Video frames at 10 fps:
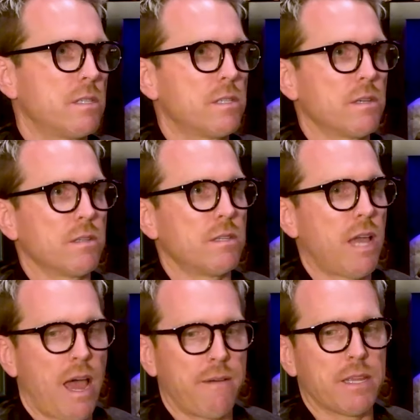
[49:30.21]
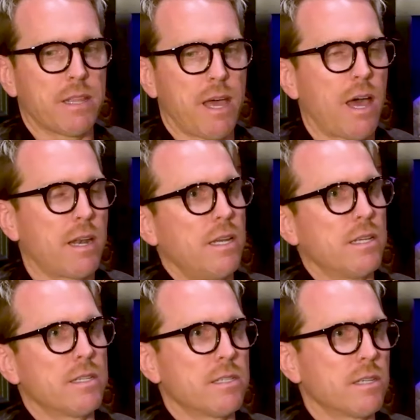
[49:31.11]
So having that
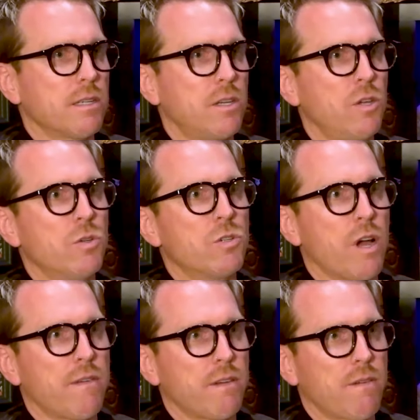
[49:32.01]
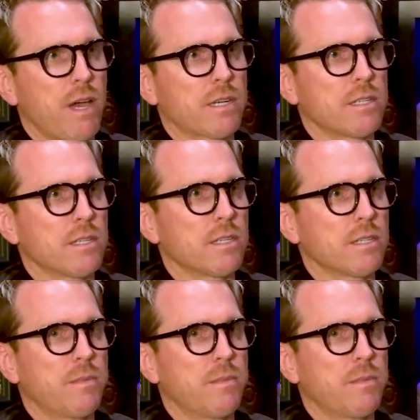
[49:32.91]
is such a huge driving factor.